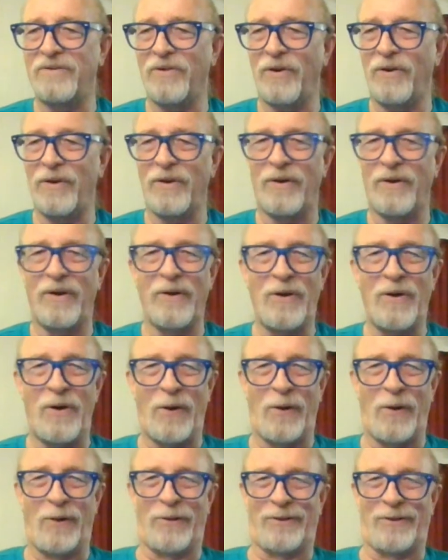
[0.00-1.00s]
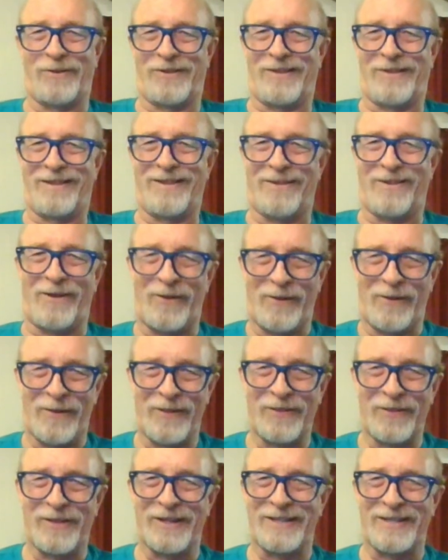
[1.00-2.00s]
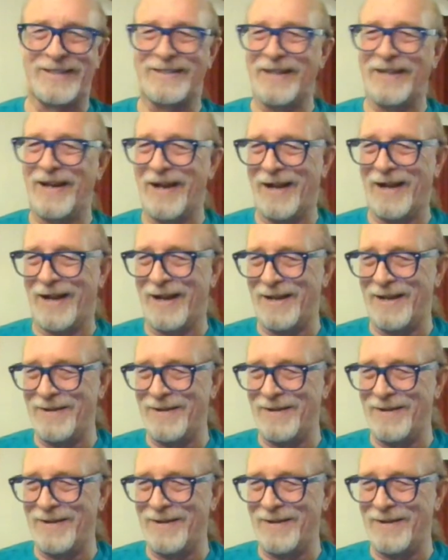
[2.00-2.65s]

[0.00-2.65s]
turn it on all the time.